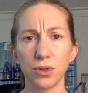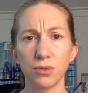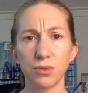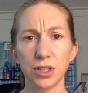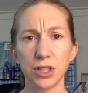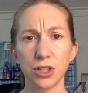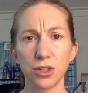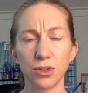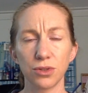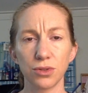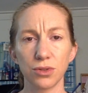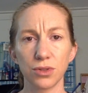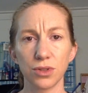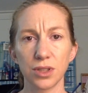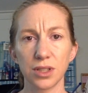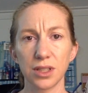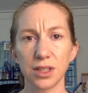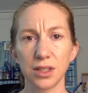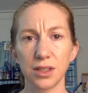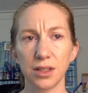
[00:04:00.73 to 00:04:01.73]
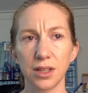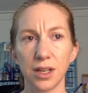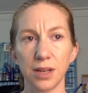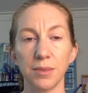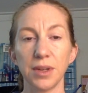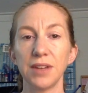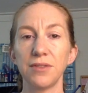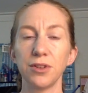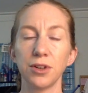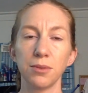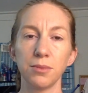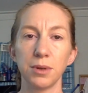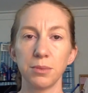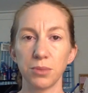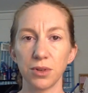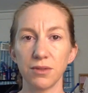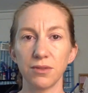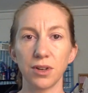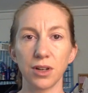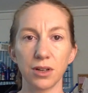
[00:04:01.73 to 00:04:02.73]
originals, if you're a
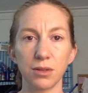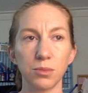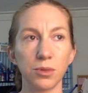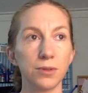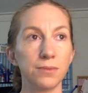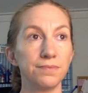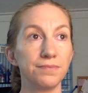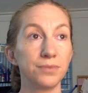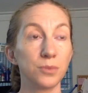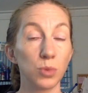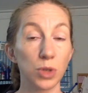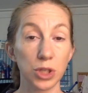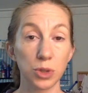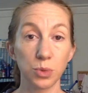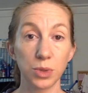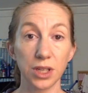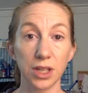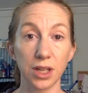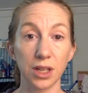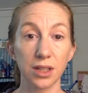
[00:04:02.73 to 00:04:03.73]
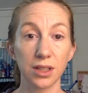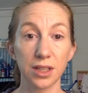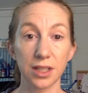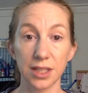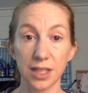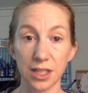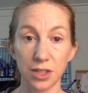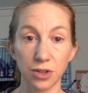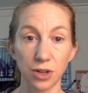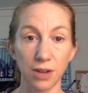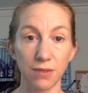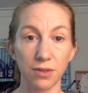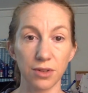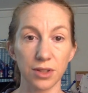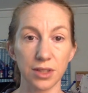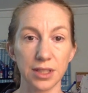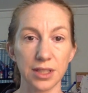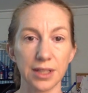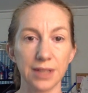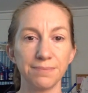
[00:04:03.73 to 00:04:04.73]
member of Audible, which we are because I drive all
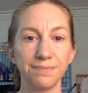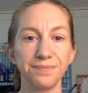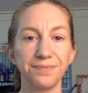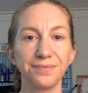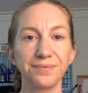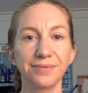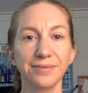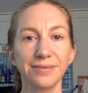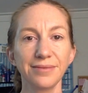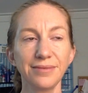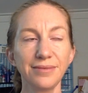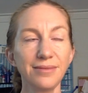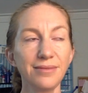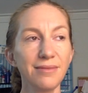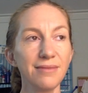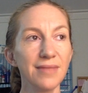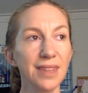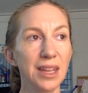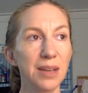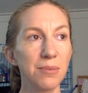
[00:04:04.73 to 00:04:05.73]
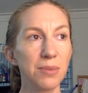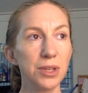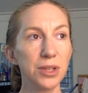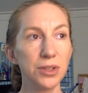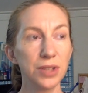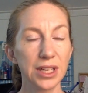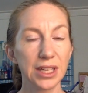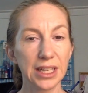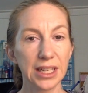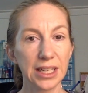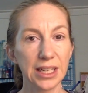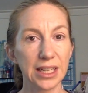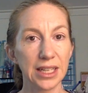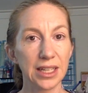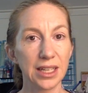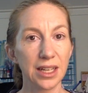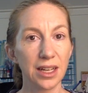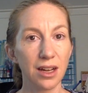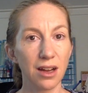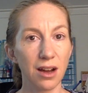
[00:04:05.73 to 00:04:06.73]
the time. But you can
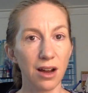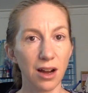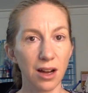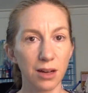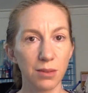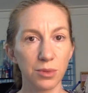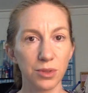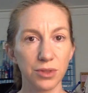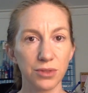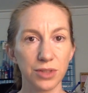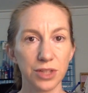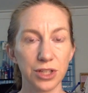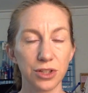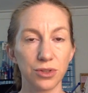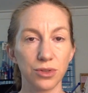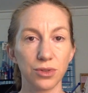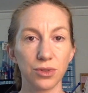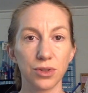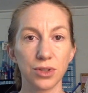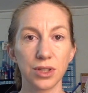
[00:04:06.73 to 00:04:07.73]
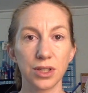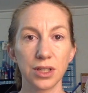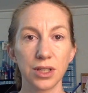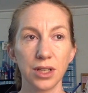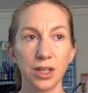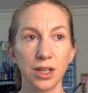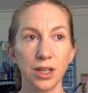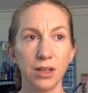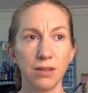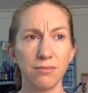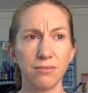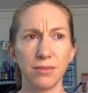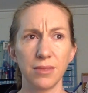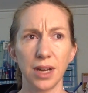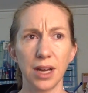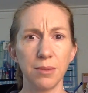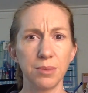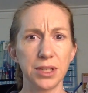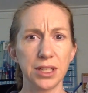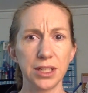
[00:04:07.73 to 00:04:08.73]
get Audible originals
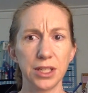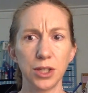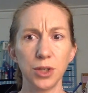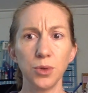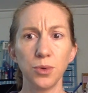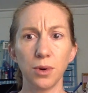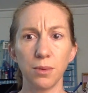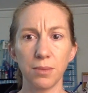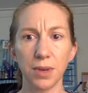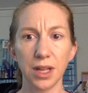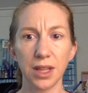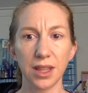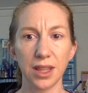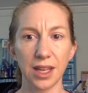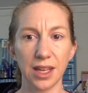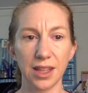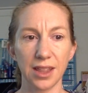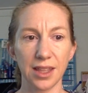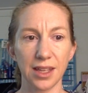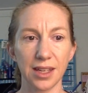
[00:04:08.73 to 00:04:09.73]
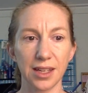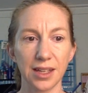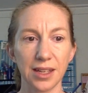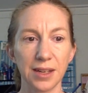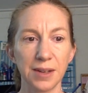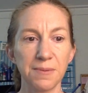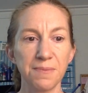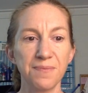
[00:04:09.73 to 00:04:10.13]
up to 2 a month, I think.